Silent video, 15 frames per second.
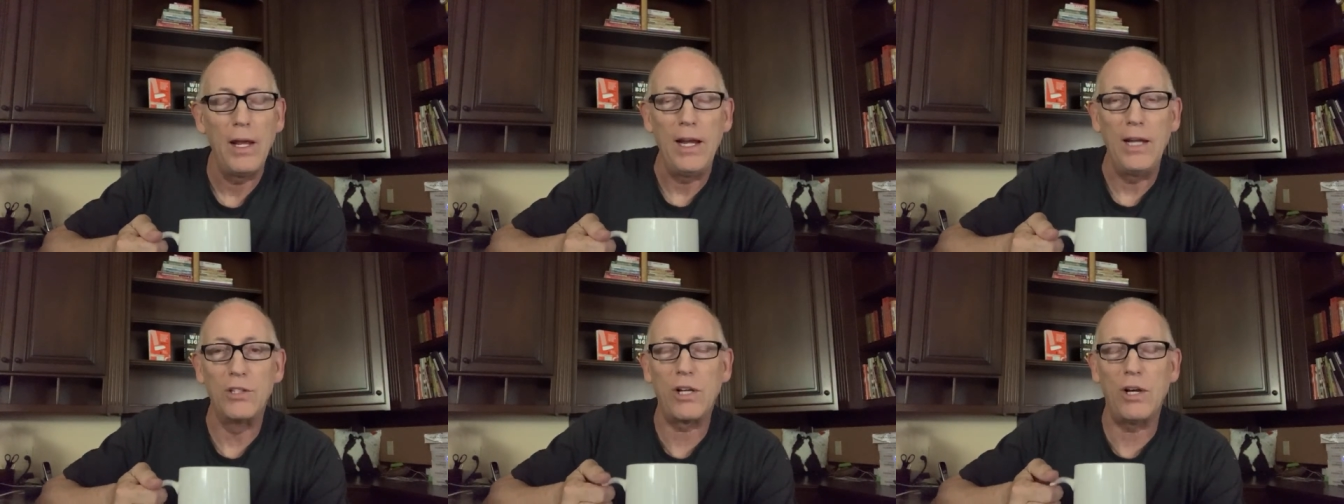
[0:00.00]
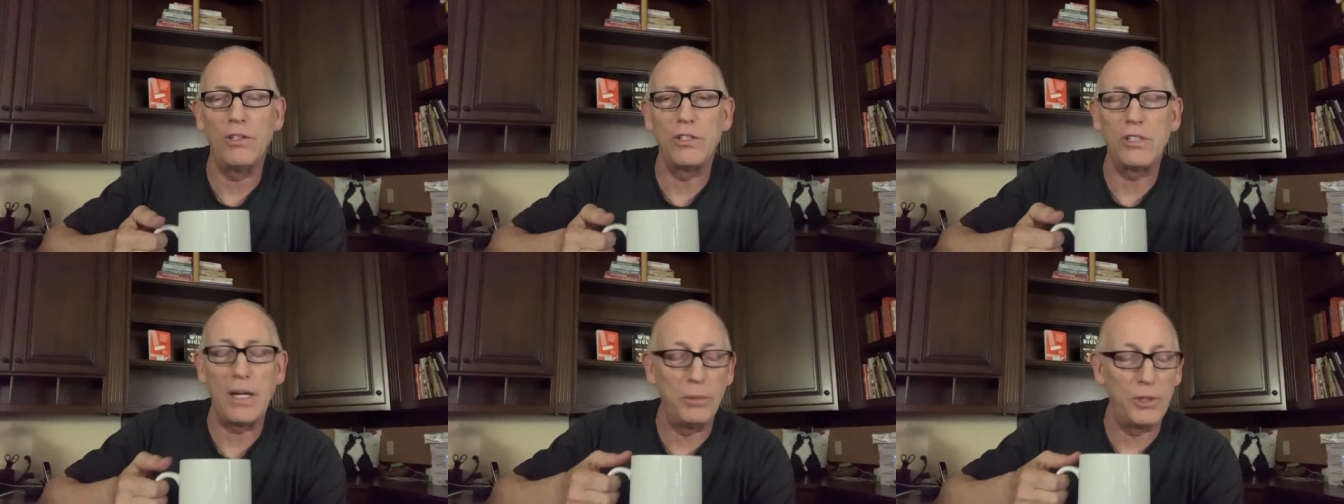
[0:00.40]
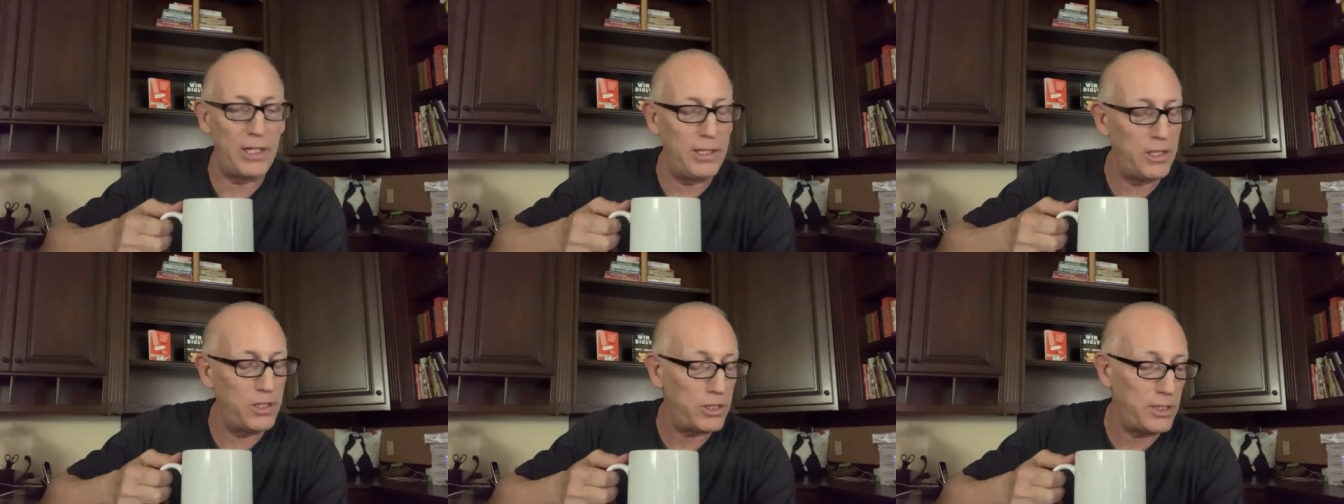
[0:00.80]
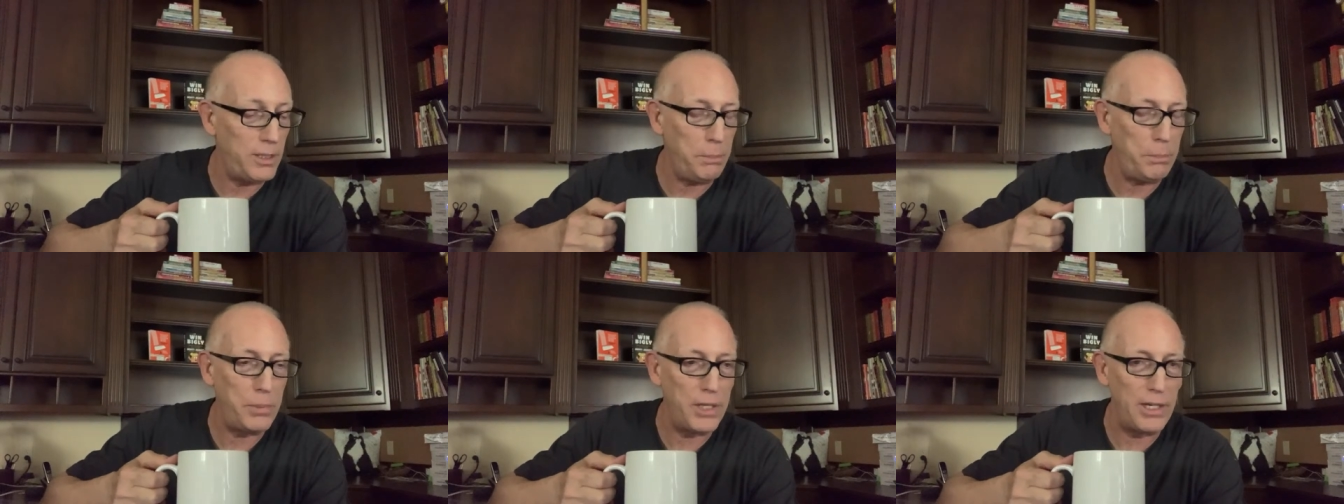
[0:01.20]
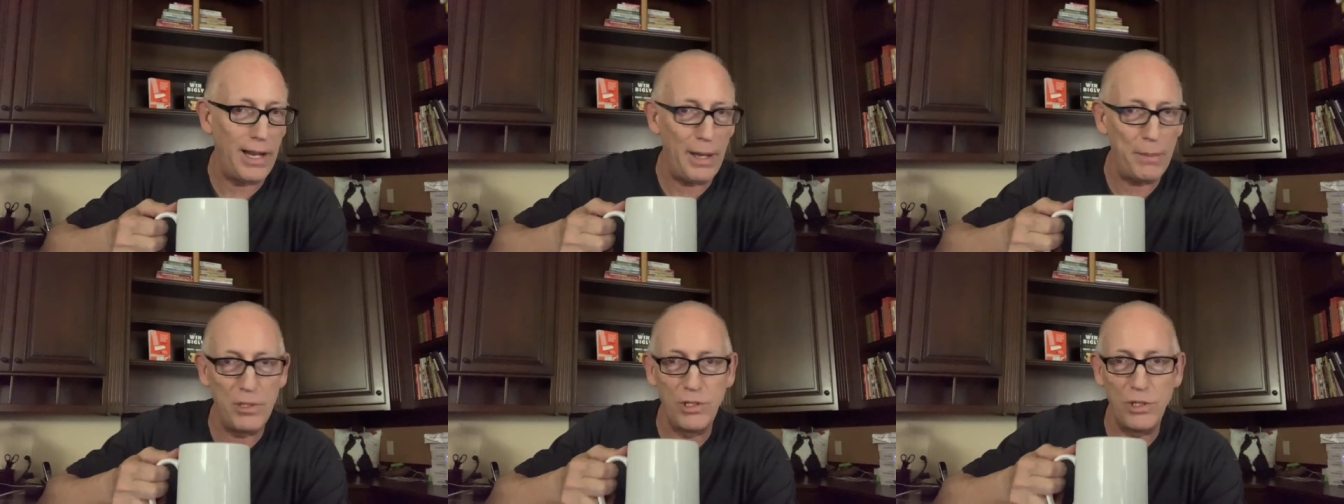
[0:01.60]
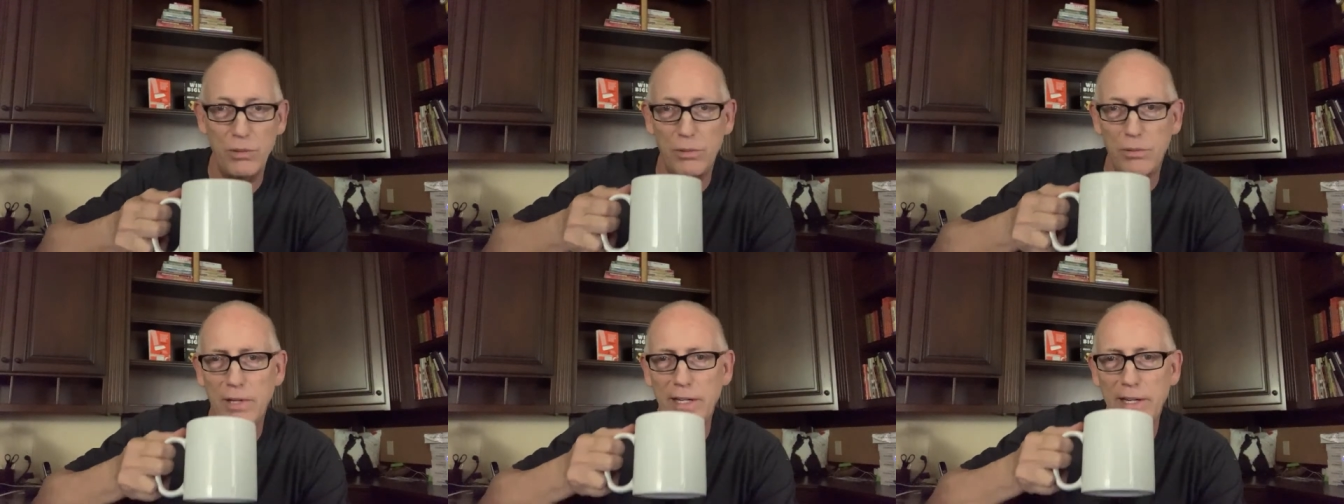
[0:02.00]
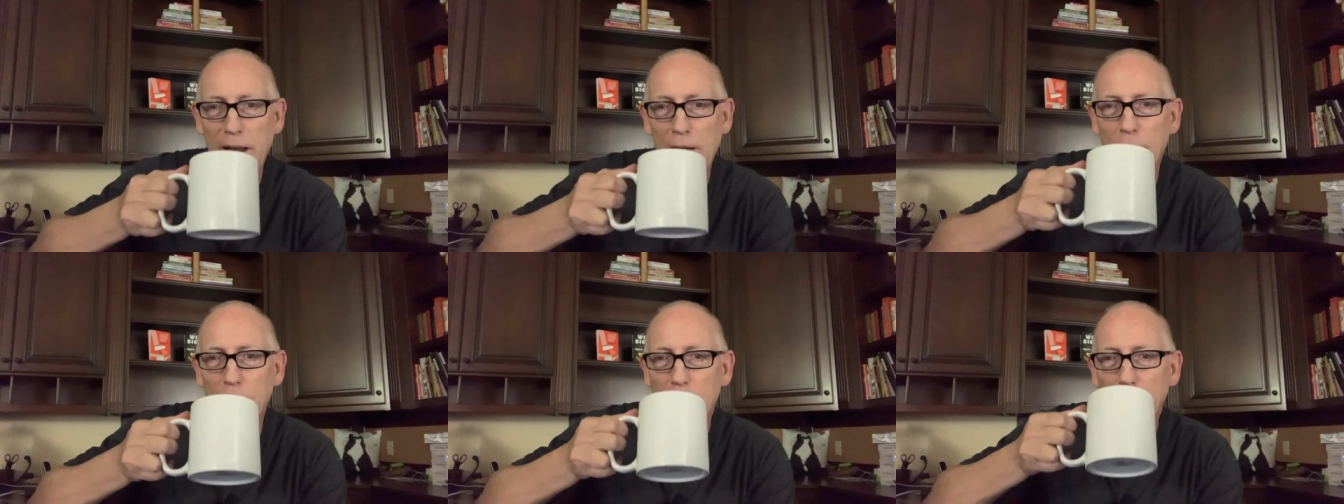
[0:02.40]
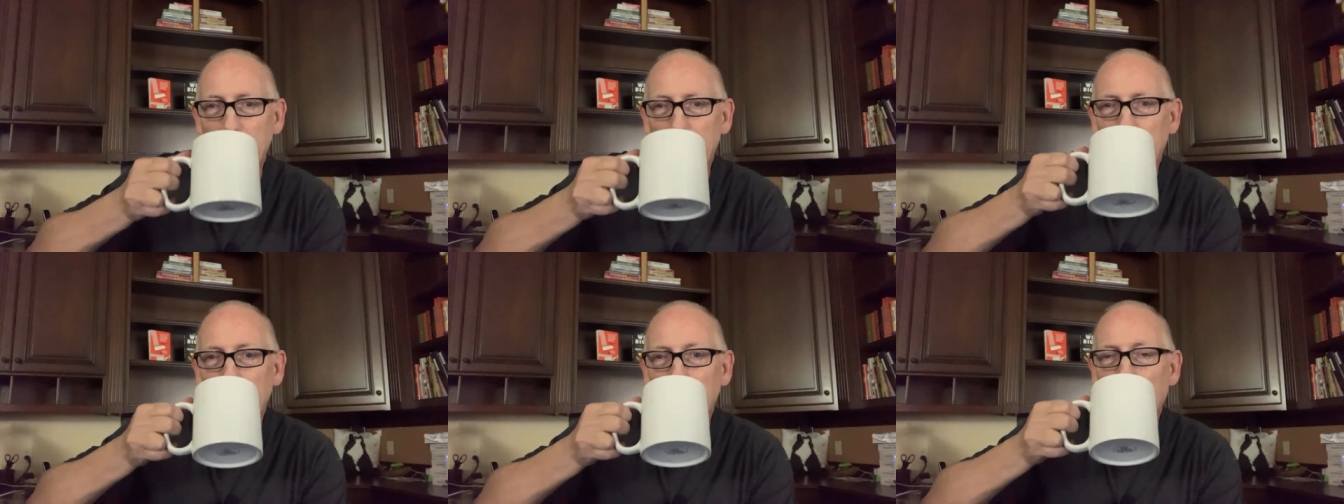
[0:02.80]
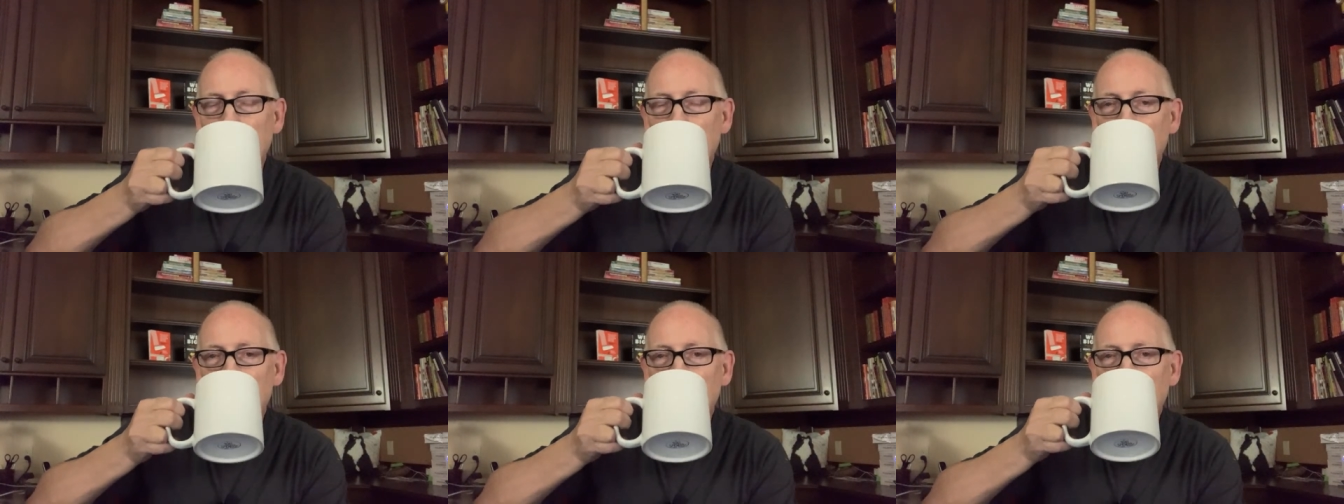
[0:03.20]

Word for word: It's called the simultaneous sip, and it happens right now. Go.